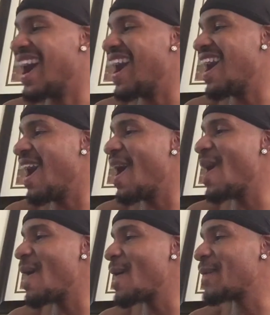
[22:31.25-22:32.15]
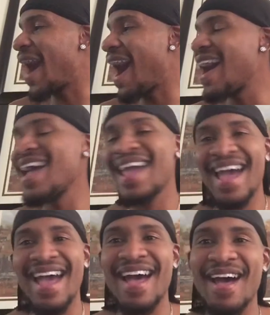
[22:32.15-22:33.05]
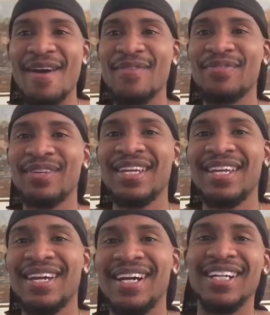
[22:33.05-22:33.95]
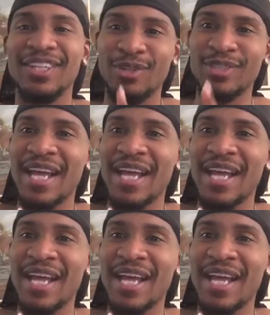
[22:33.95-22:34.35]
I have a little